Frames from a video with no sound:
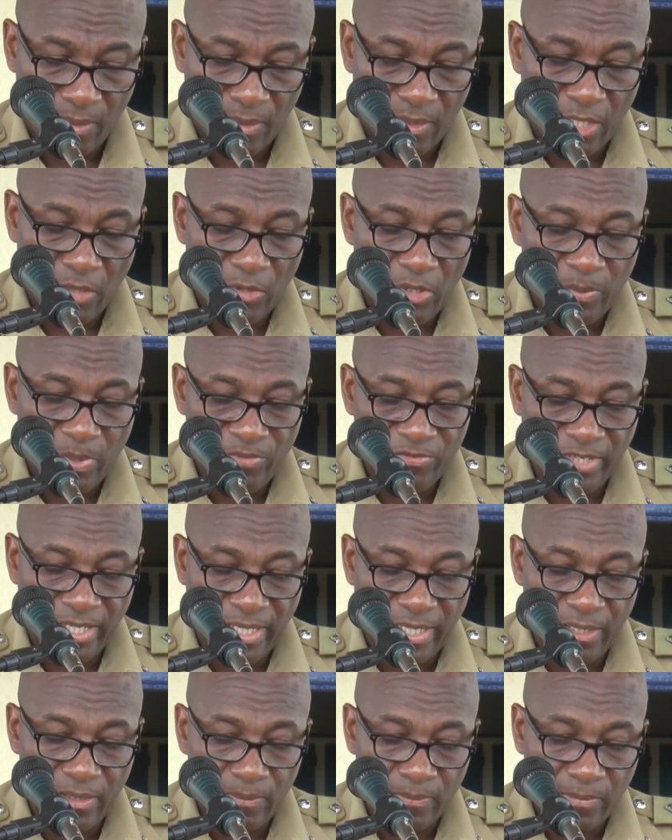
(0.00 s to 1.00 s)
They will
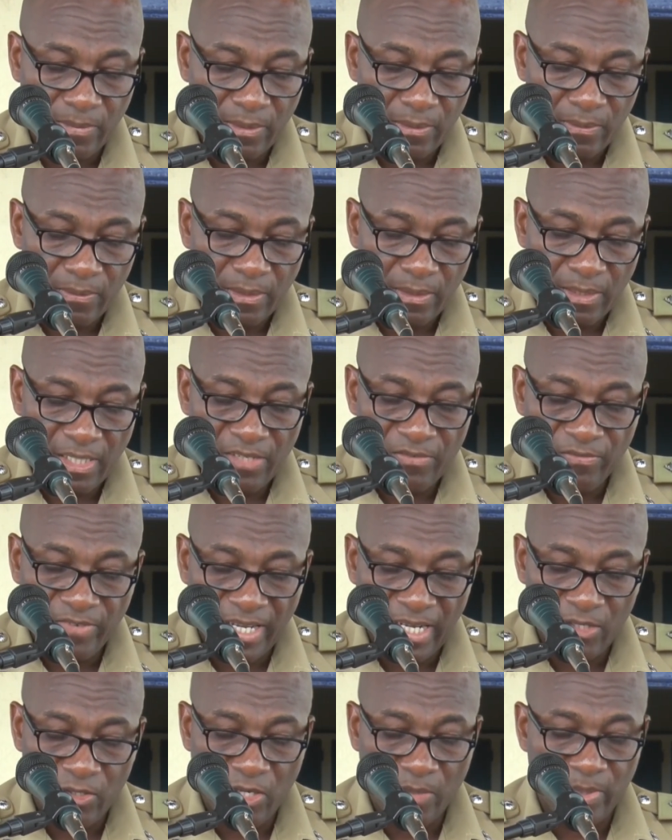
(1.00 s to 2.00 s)
provide
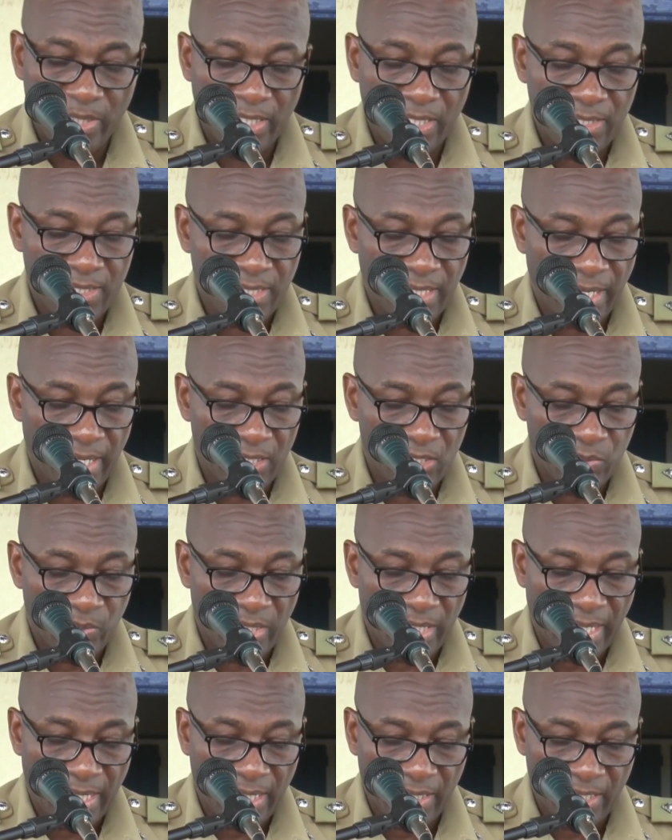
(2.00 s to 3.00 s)
invaluable insights
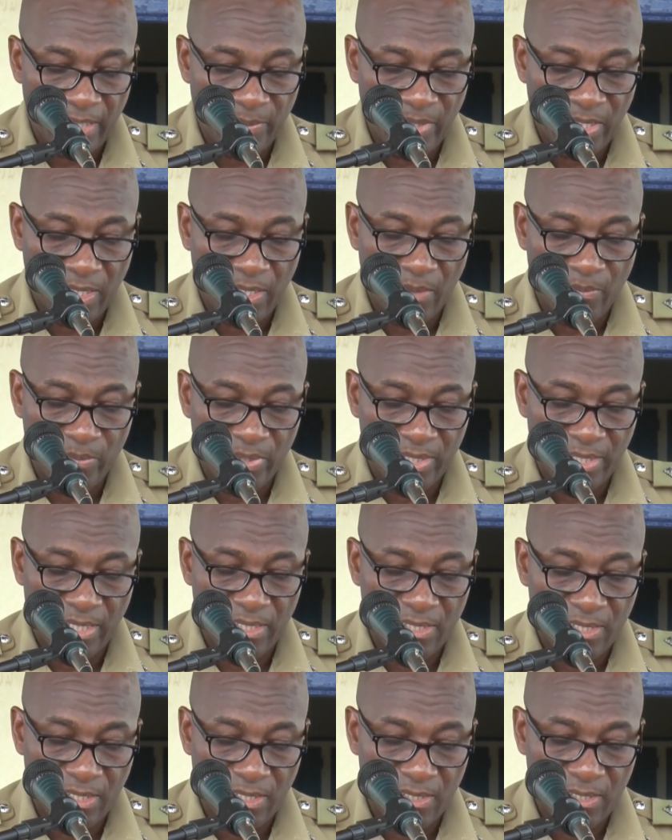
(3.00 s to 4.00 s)
with academic
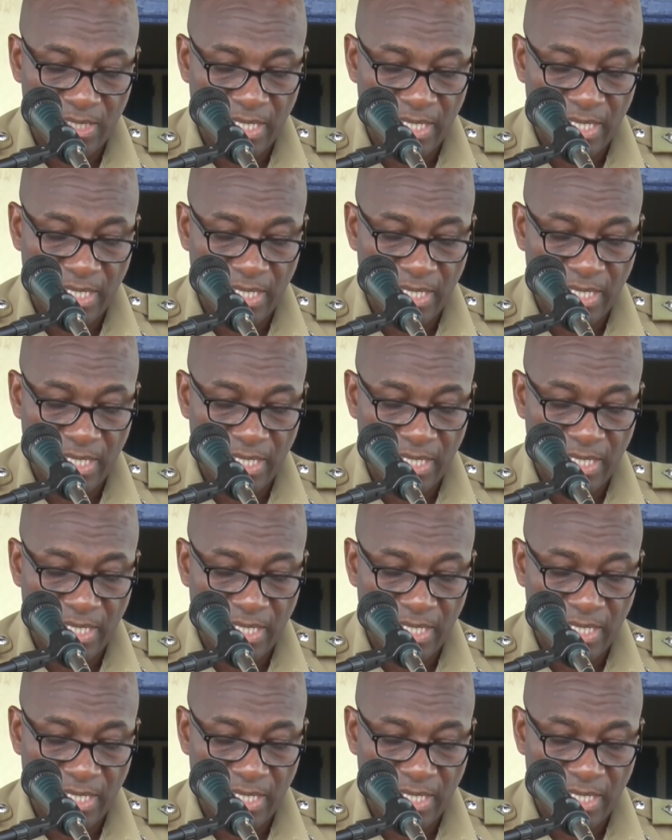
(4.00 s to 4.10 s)
competencies